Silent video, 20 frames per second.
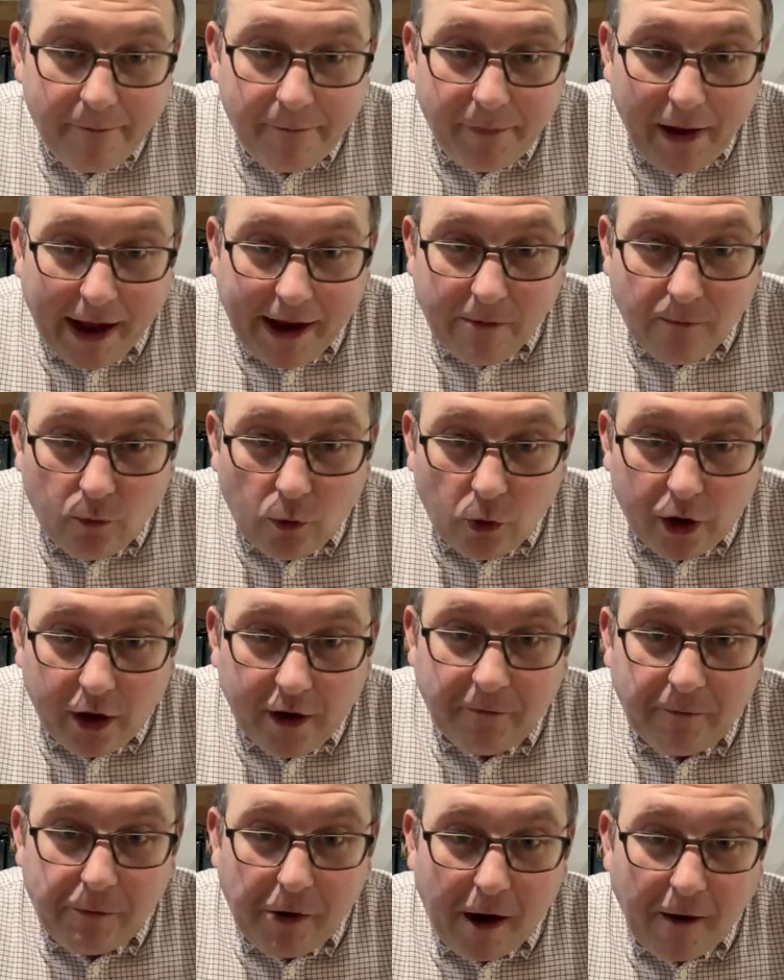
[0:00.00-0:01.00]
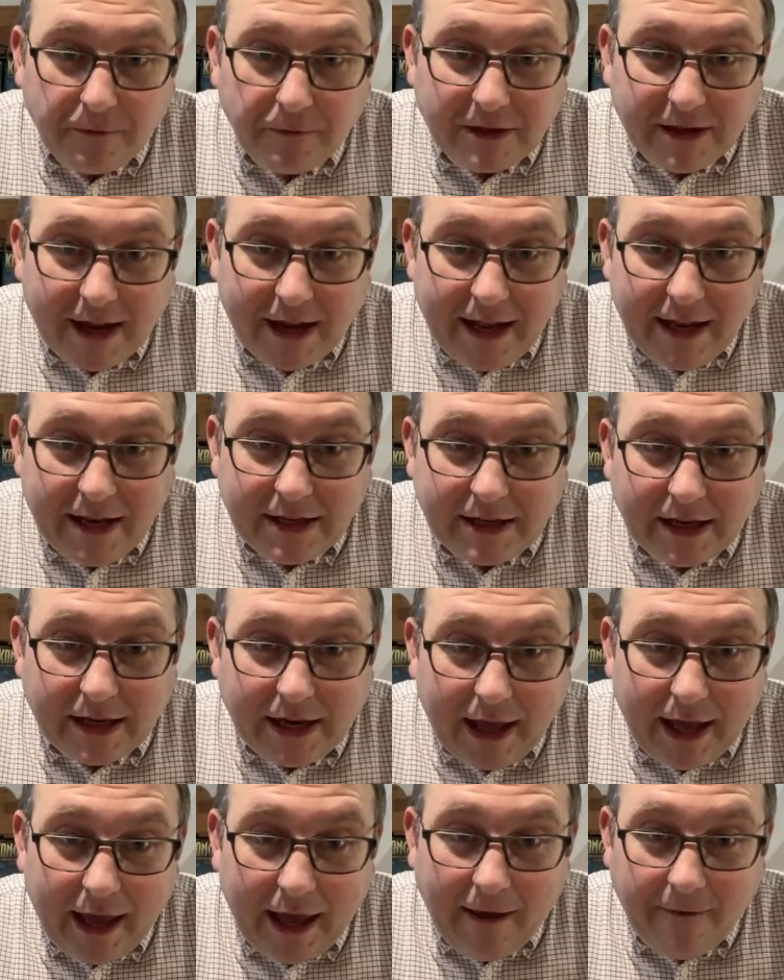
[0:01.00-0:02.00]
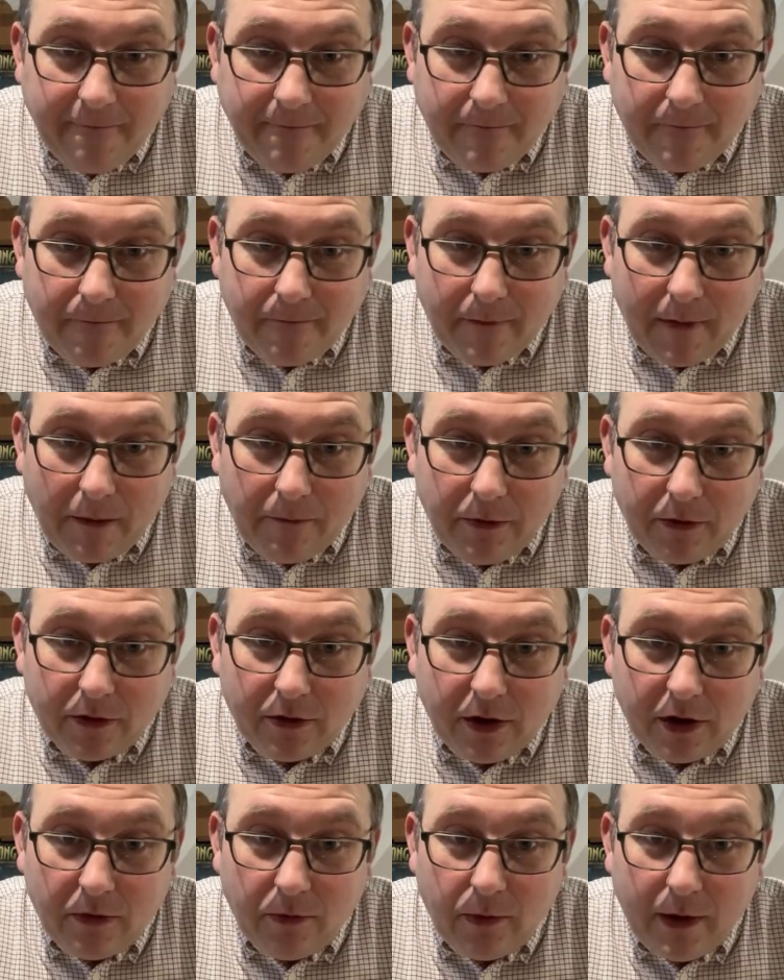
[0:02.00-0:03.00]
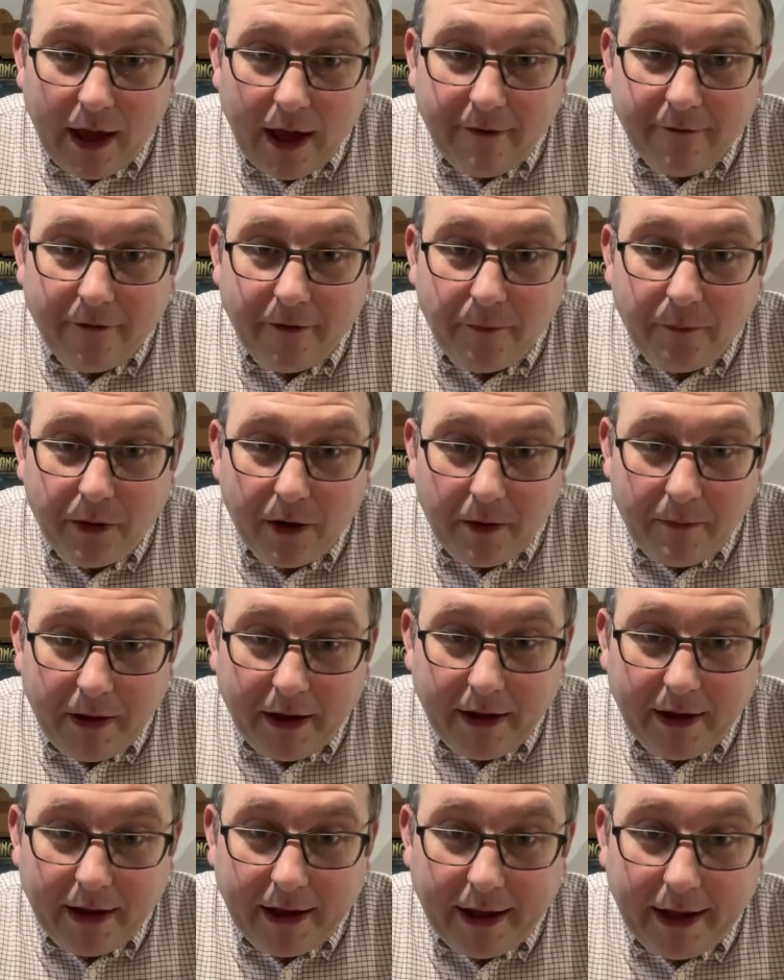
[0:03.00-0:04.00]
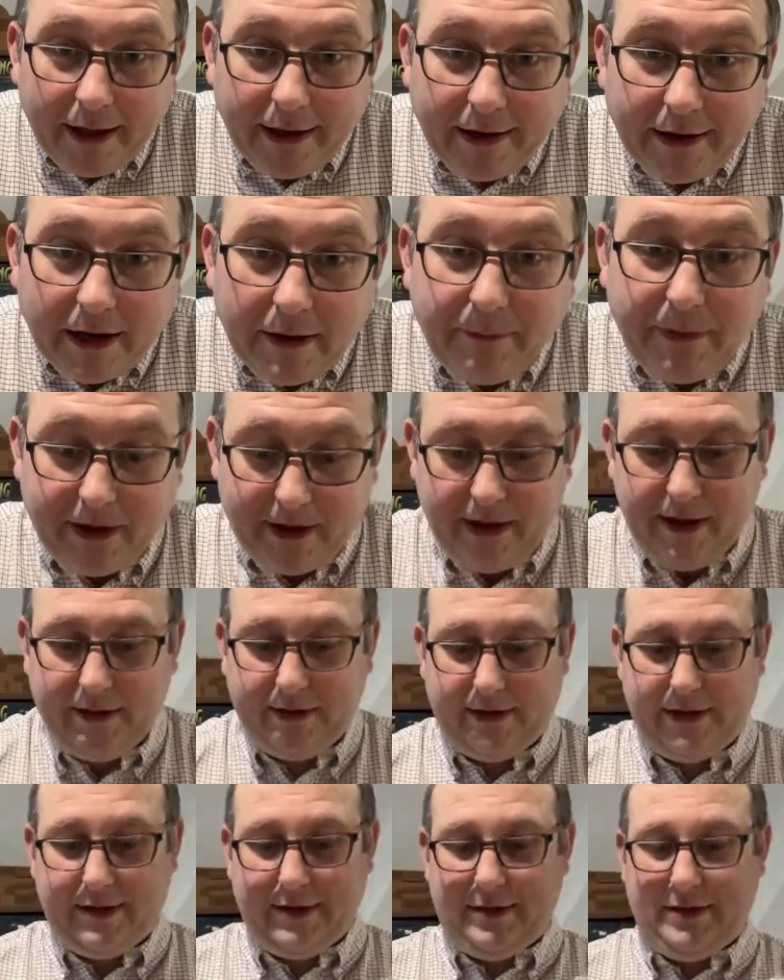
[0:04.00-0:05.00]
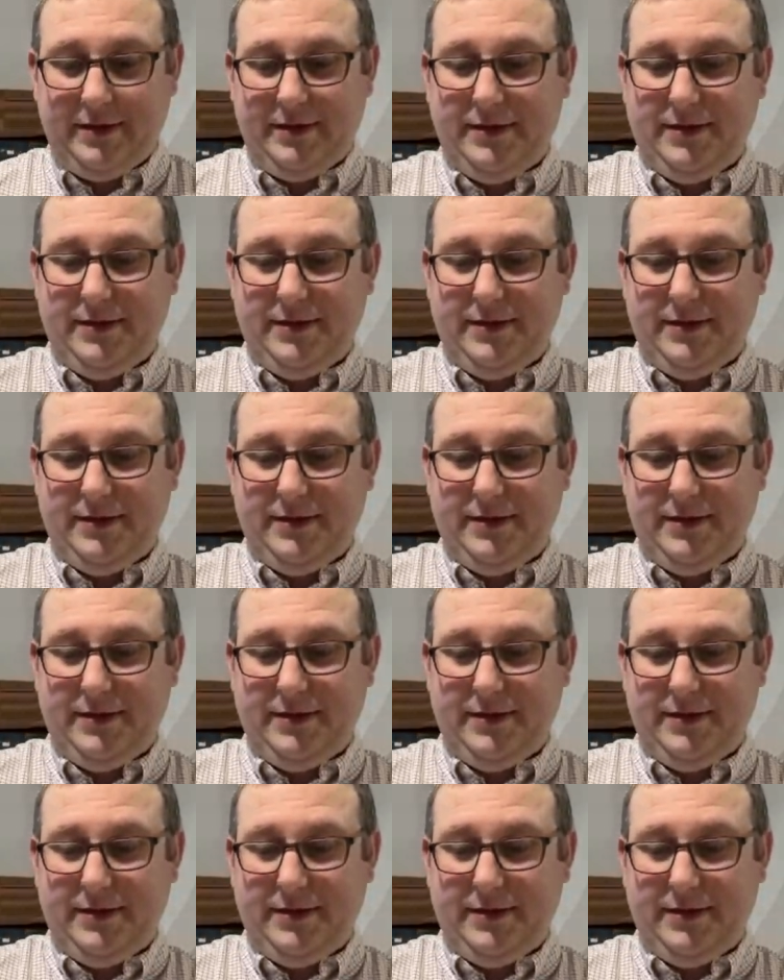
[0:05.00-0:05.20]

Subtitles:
Ben would have popped in today, but got to wait for plumber and a parcel.